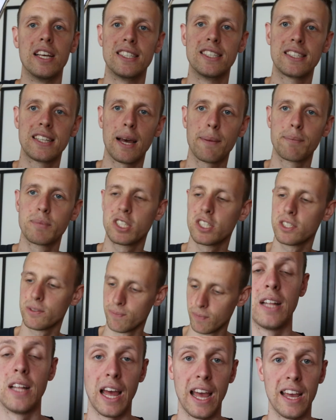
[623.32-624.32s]
steps.
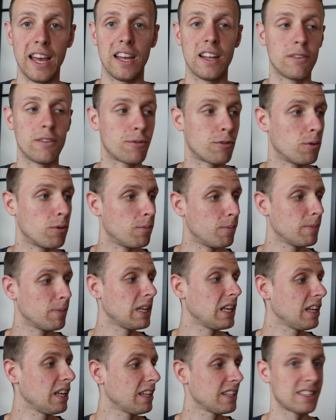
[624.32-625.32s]
And for
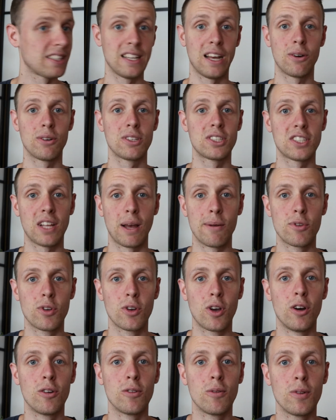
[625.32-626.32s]
me, now it's time to
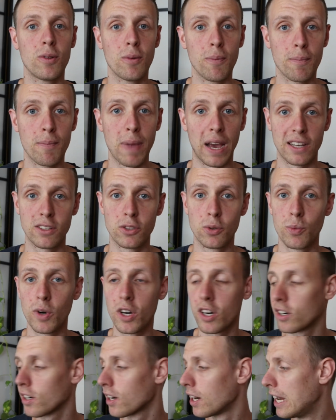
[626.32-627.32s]
go back to
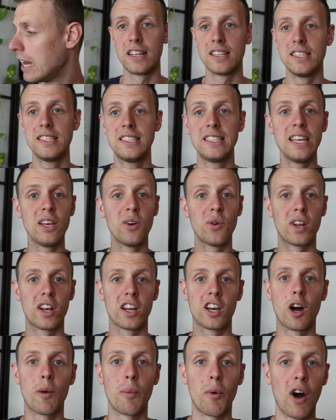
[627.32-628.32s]
work. See you in a
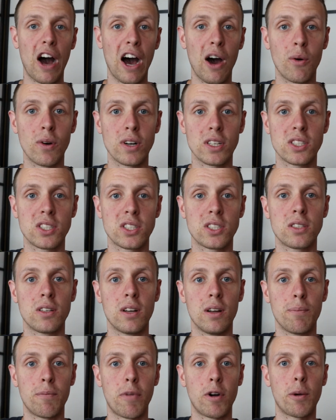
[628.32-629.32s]
couple hours,
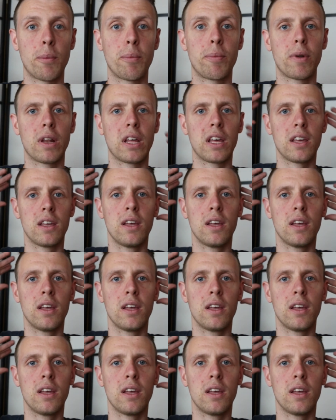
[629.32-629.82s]
probably